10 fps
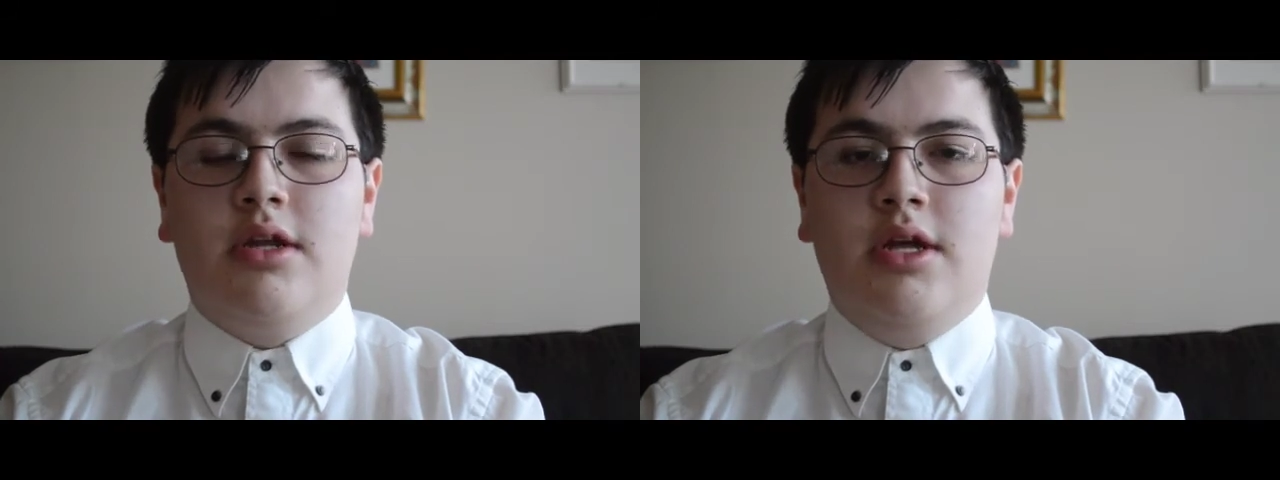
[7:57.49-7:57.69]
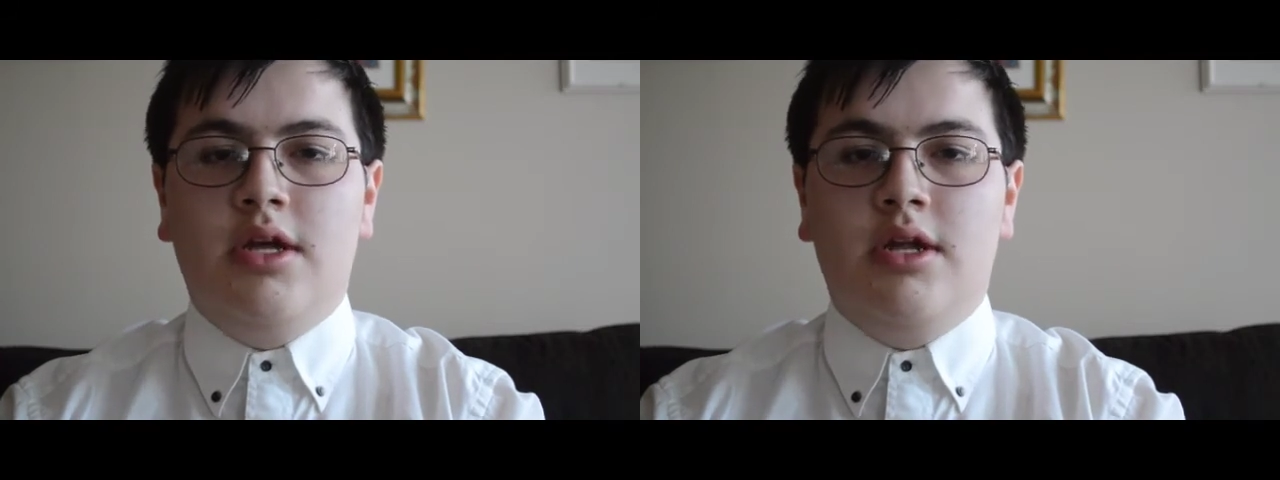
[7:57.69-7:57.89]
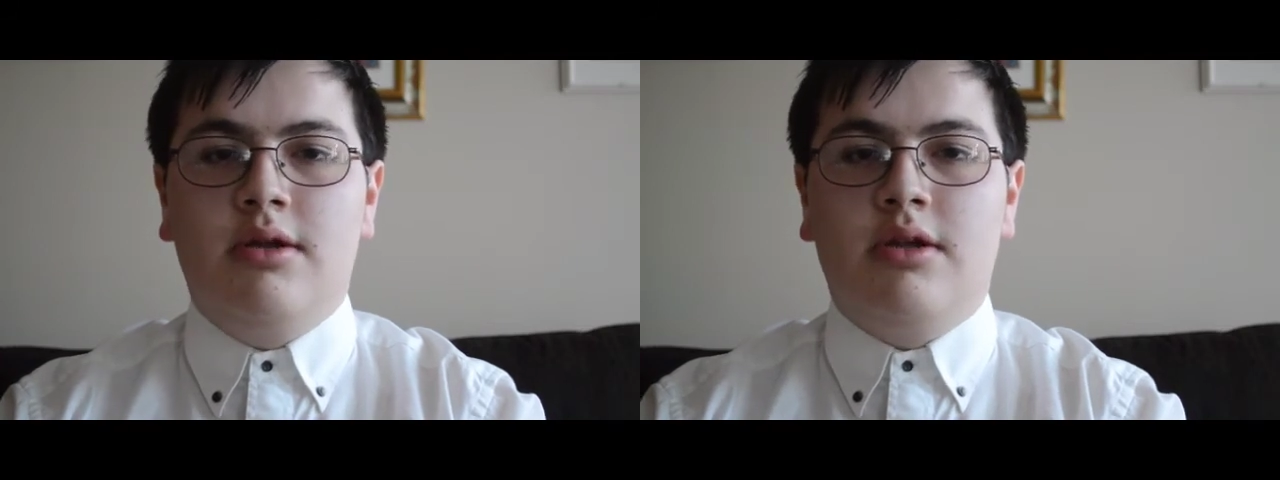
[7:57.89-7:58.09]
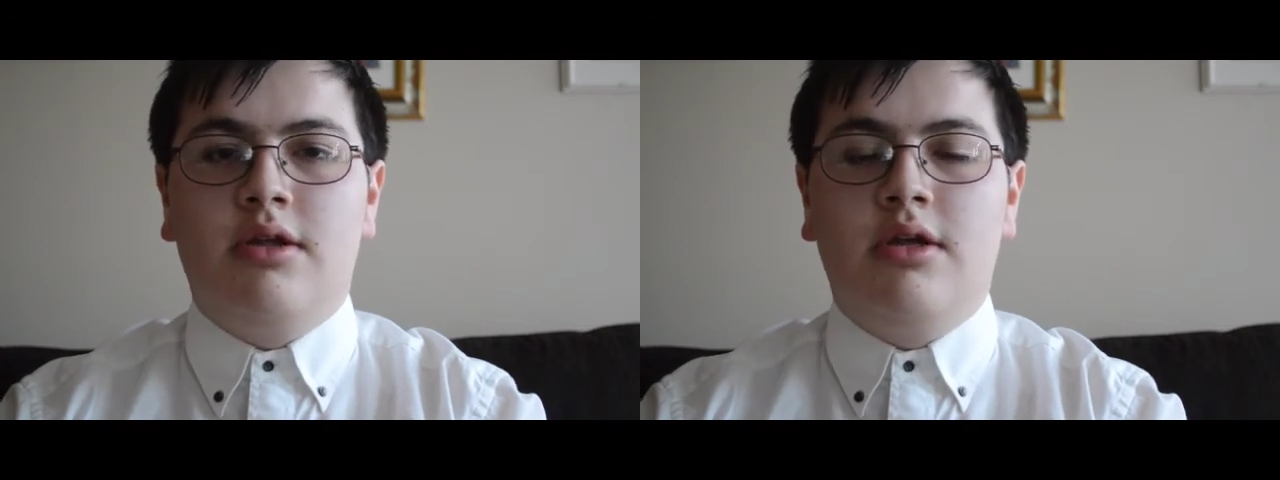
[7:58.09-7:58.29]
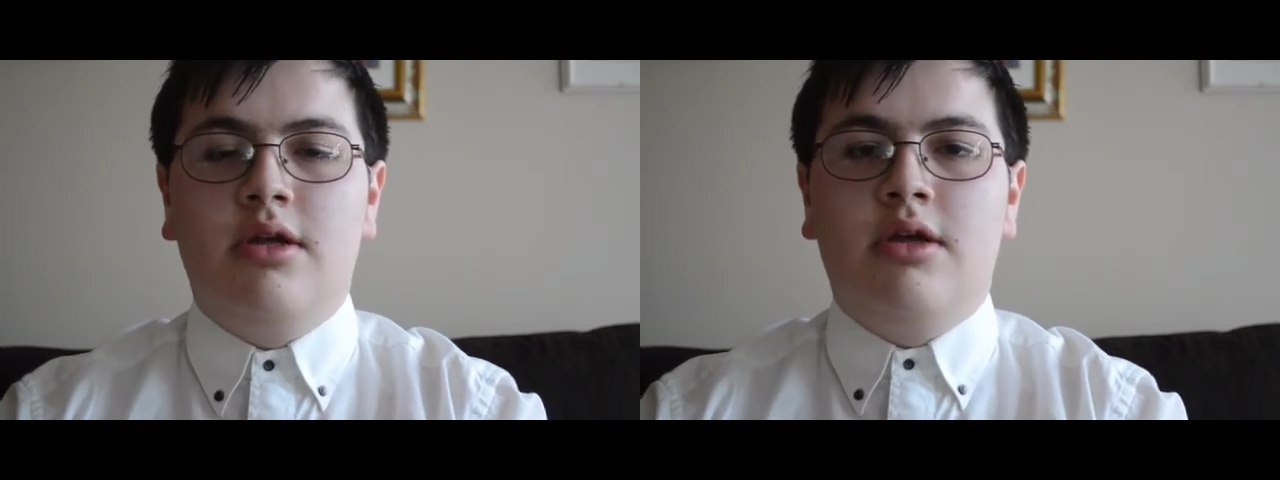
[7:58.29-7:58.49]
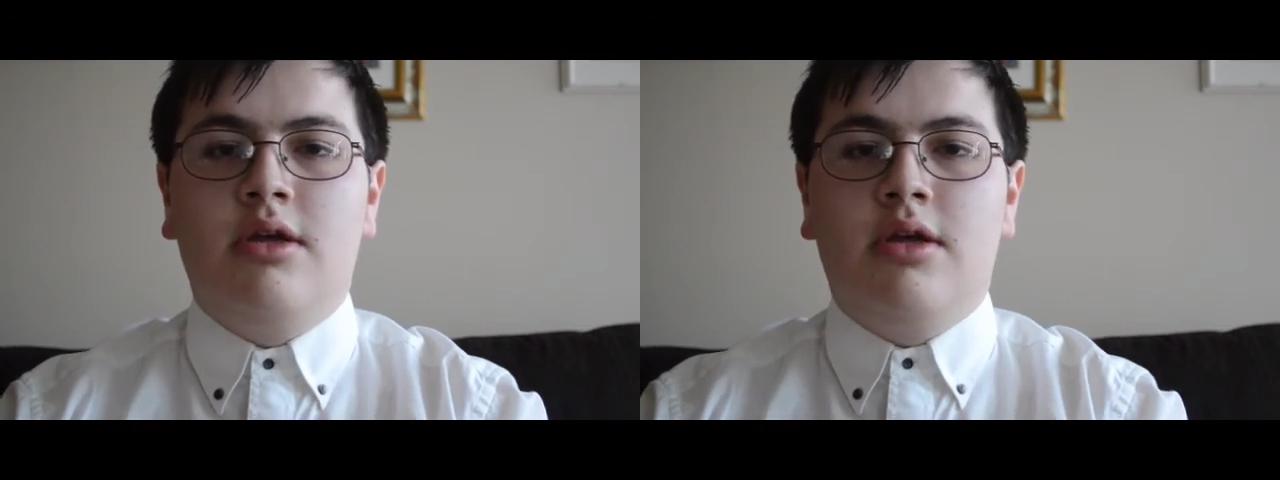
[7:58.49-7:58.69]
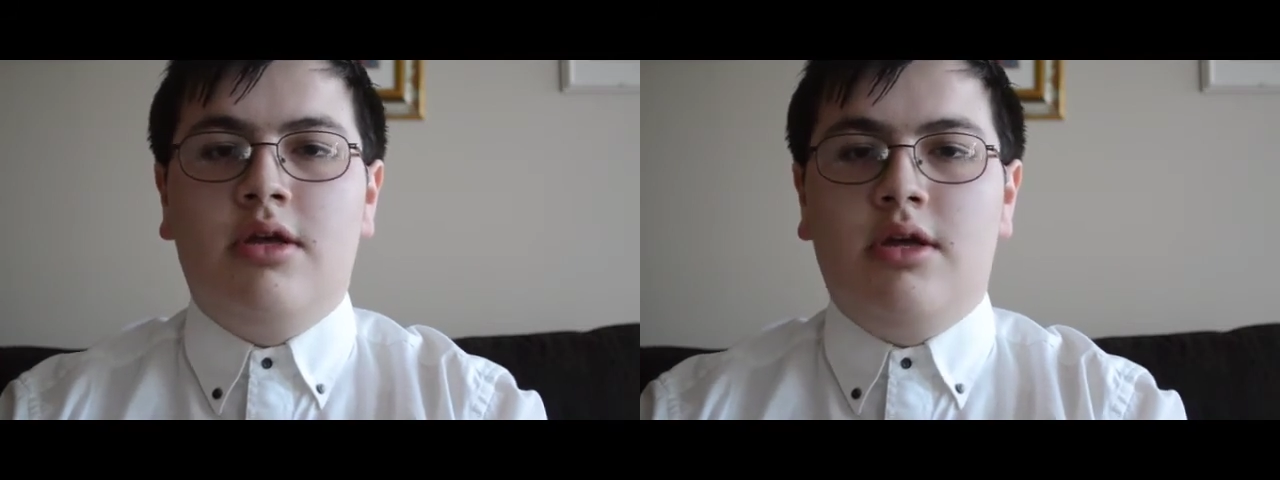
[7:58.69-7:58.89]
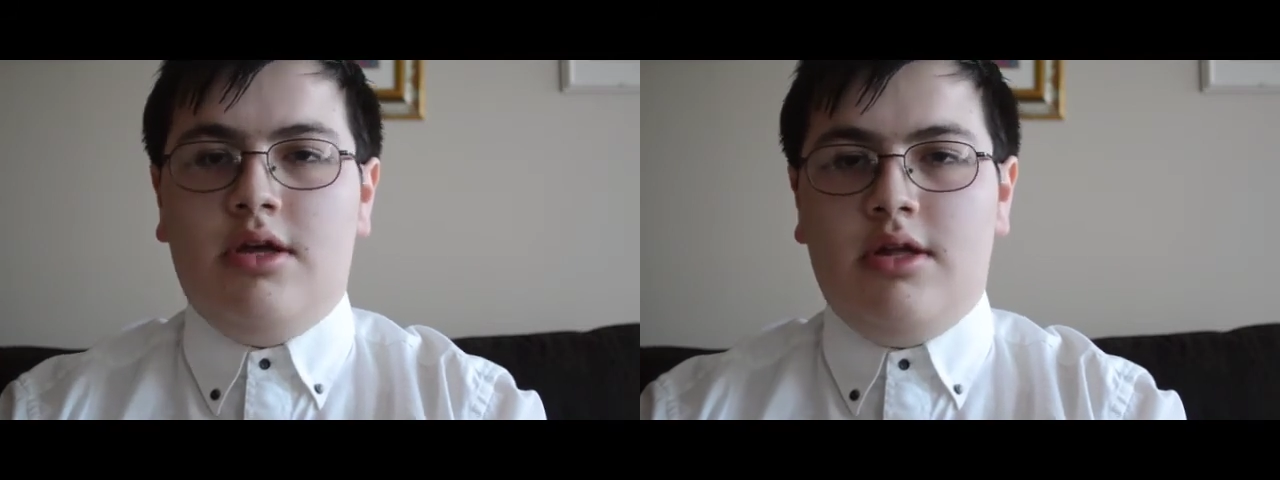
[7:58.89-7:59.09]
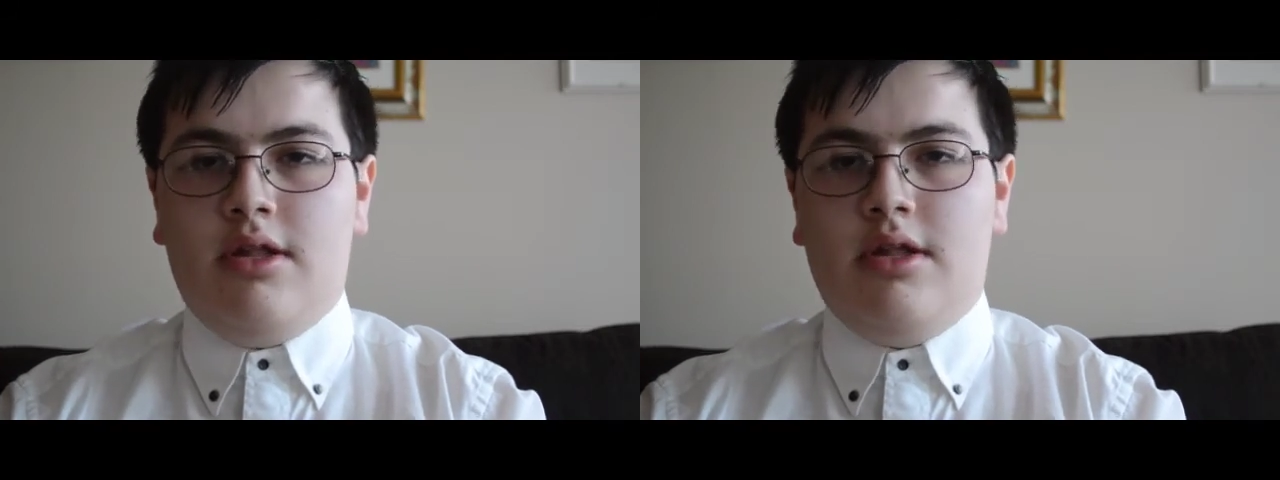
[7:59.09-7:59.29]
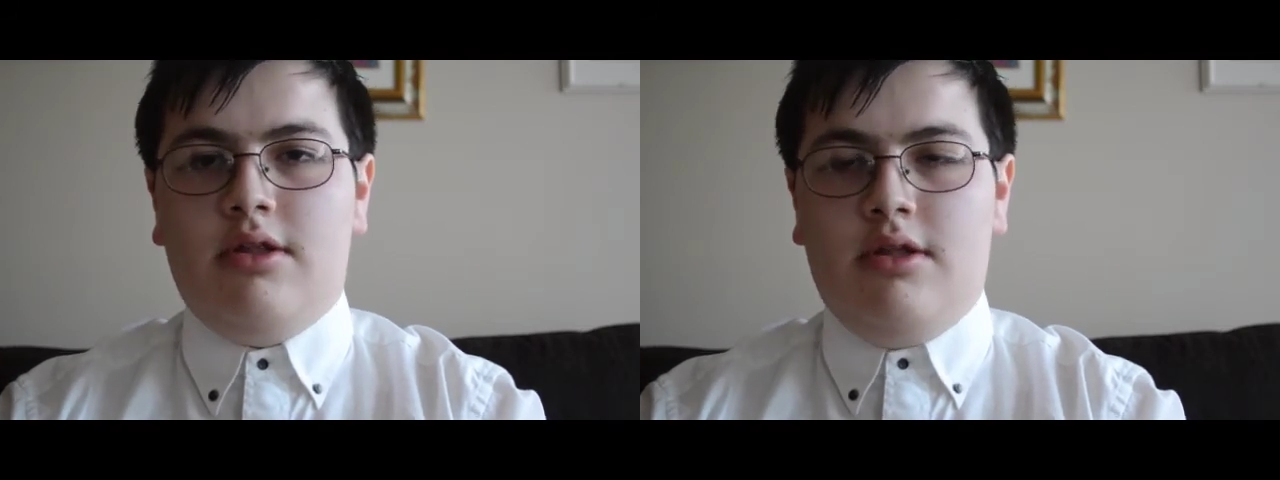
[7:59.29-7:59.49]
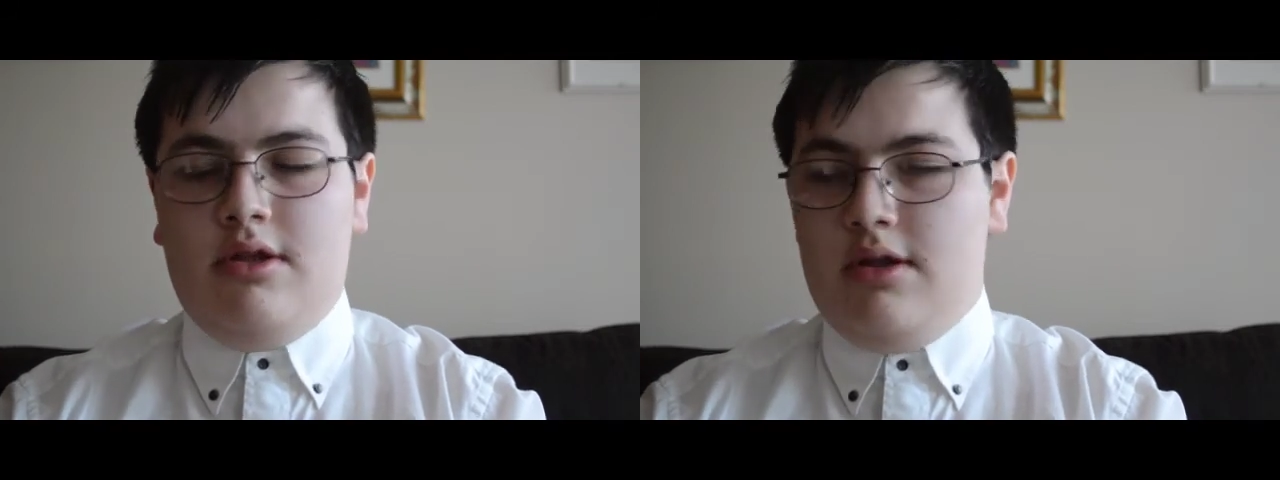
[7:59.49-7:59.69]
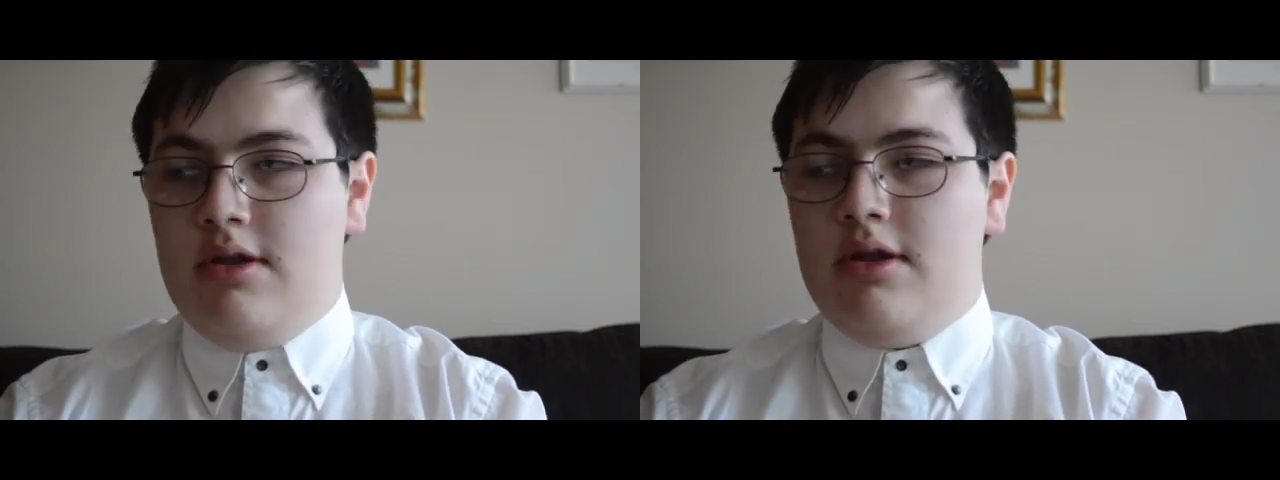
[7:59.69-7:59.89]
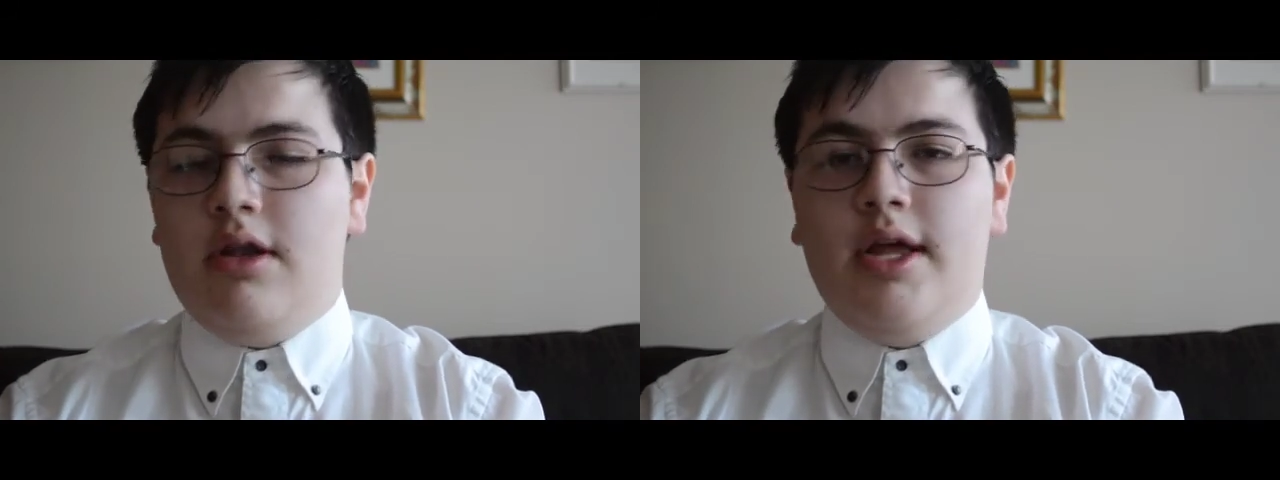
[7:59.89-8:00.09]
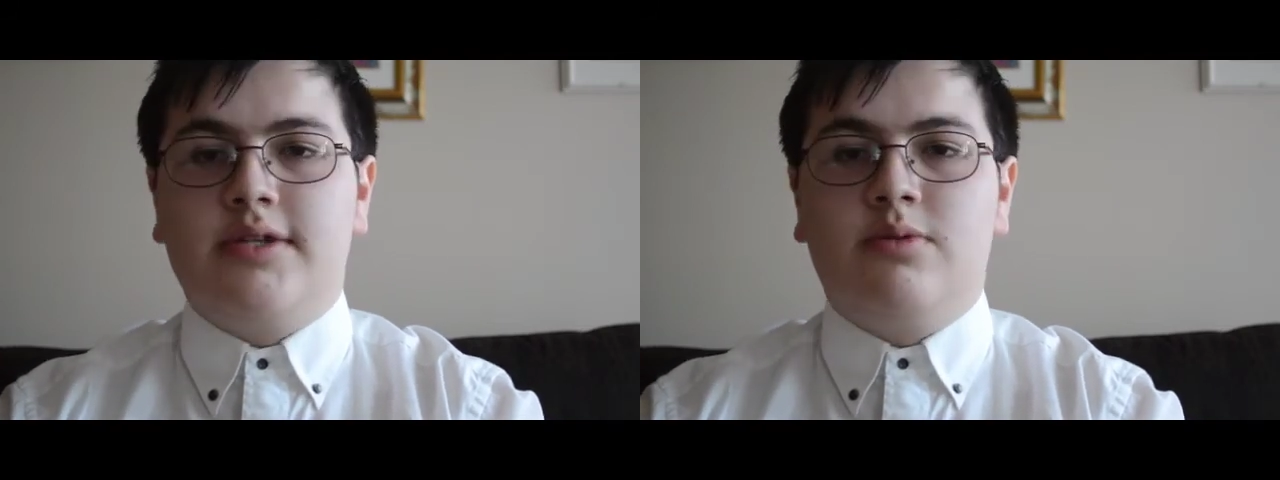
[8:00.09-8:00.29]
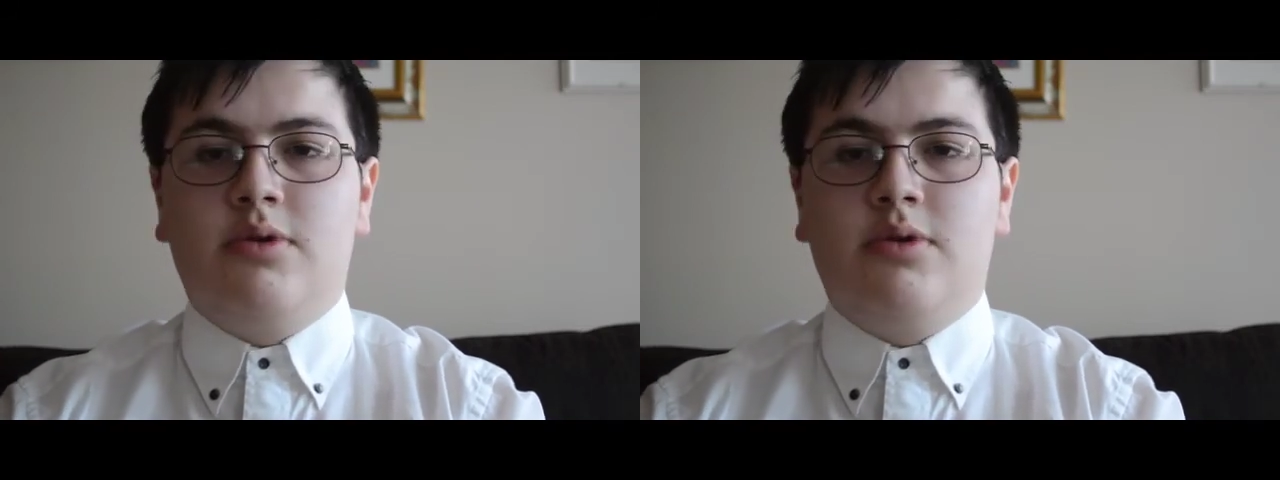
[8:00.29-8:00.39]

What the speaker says: and the next